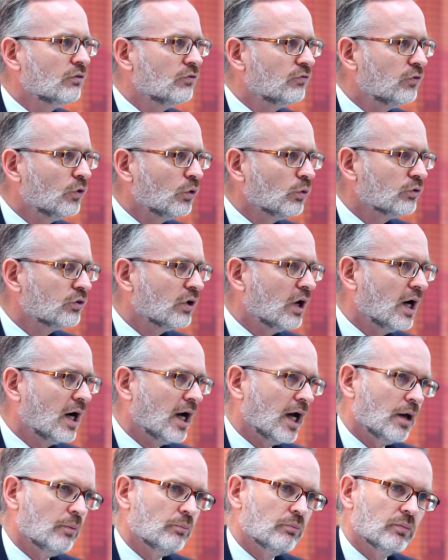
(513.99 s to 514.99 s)

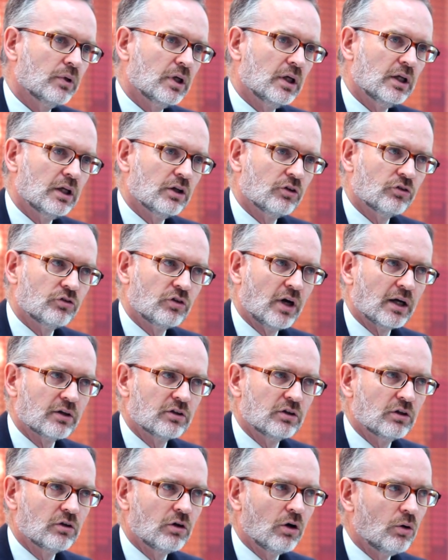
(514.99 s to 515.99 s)
full-time in
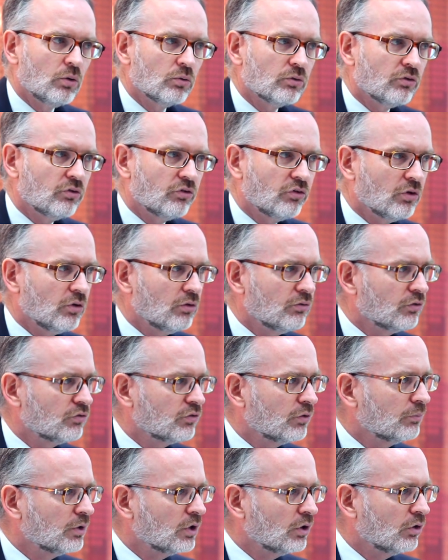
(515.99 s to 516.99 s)
extracting gold and silver
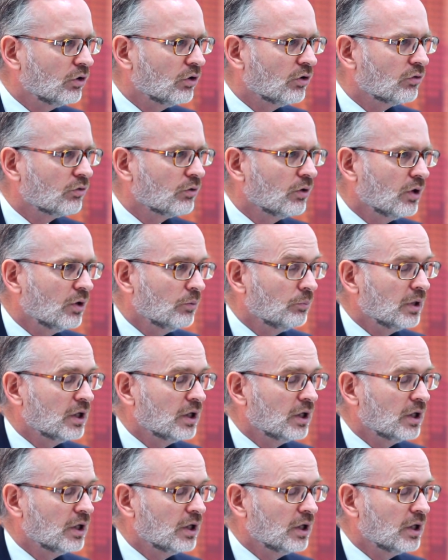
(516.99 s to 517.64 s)
from the earth